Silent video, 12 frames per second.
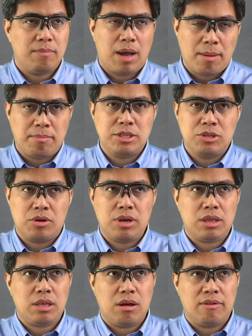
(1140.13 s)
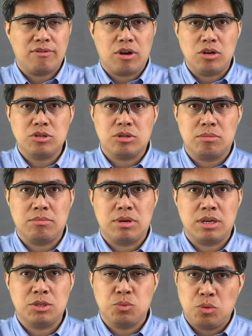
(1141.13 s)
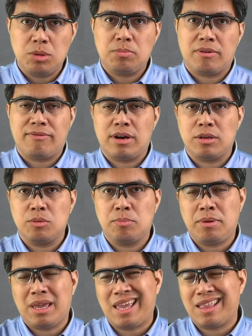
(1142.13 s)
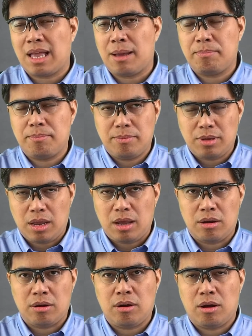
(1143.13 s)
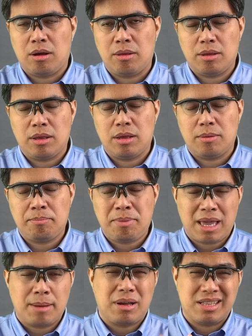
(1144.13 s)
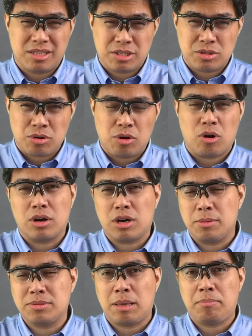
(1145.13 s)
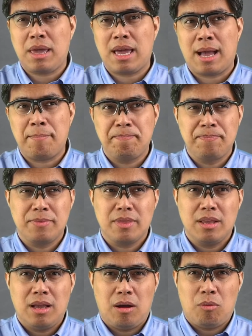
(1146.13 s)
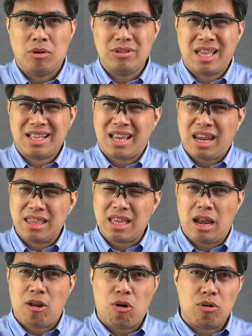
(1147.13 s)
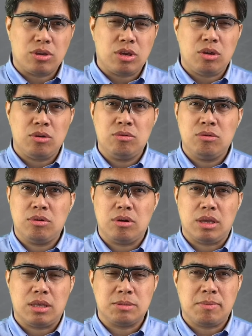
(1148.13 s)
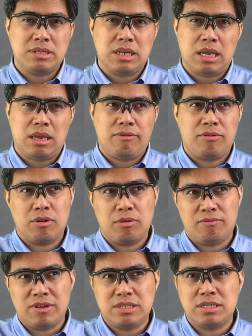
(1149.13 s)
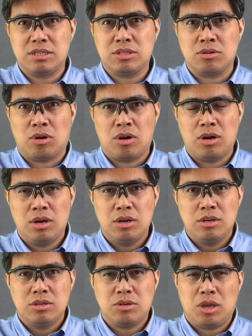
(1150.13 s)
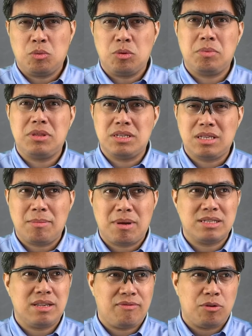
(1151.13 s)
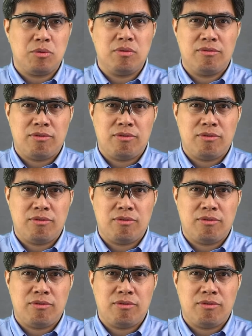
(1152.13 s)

a majority of customers would prefer to pick it up, pick up at store or curbside pickup, won't that create a long queue, especially if you visit the store? So it would be the same as if you